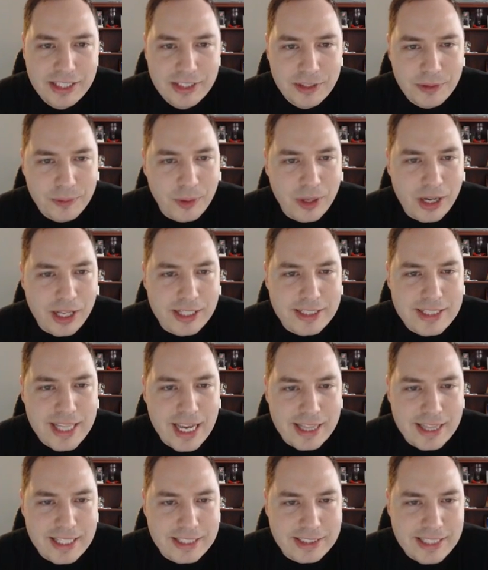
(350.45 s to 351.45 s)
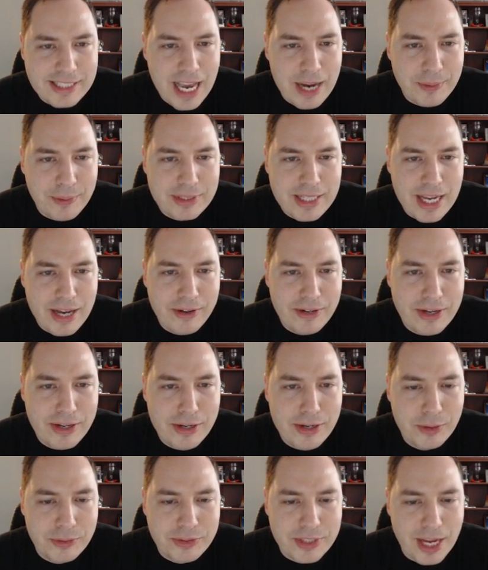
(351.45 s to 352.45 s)
we're going to take this tower down in
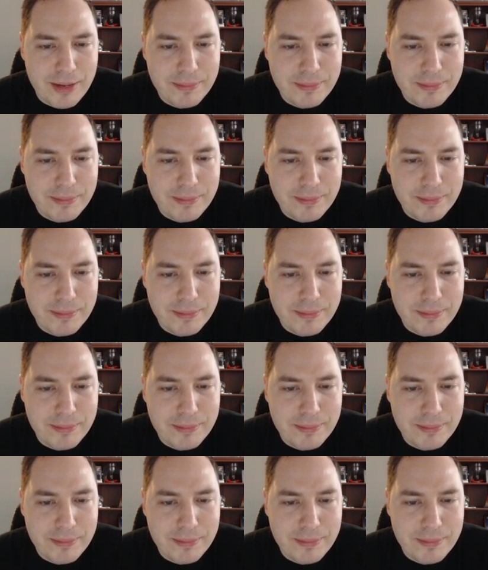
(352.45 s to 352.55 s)
no time.